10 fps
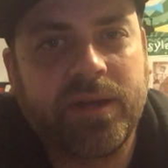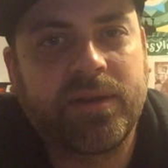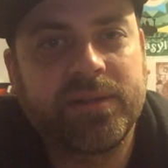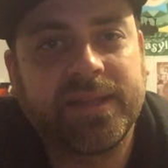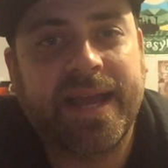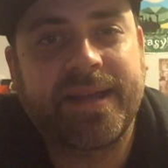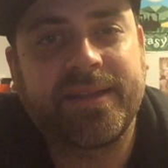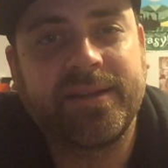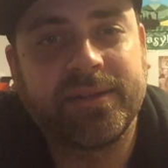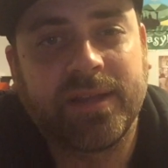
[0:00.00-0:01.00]
are
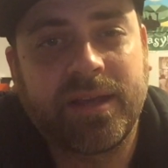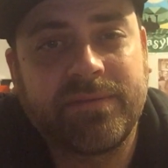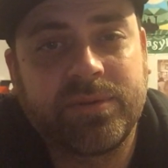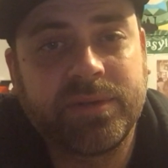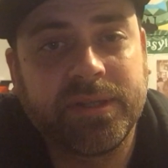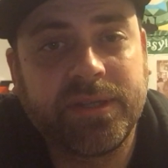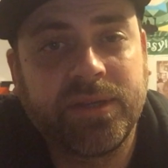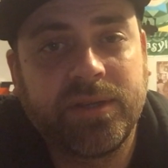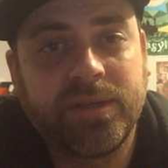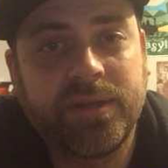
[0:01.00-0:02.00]
lacking a lot of the really
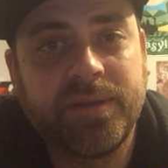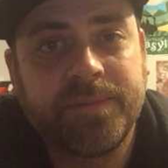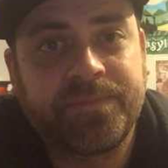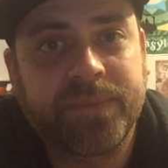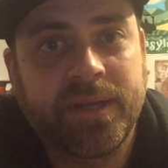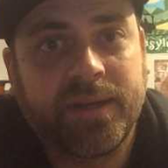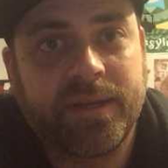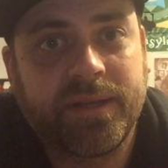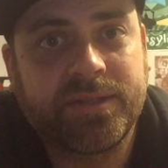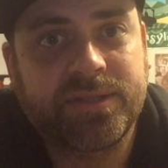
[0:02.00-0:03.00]
good
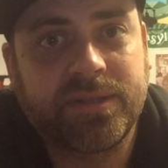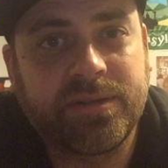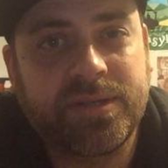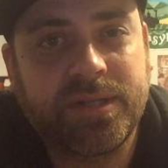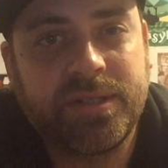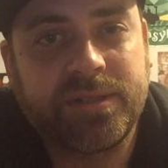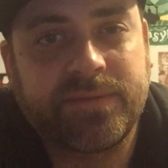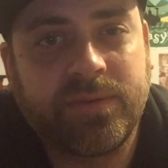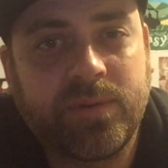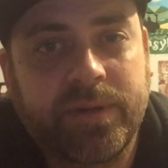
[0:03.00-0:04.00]

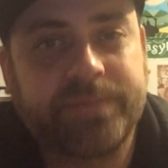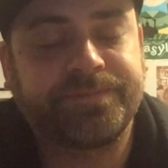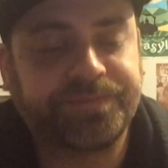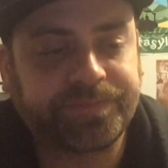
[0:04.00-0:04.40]
synergies for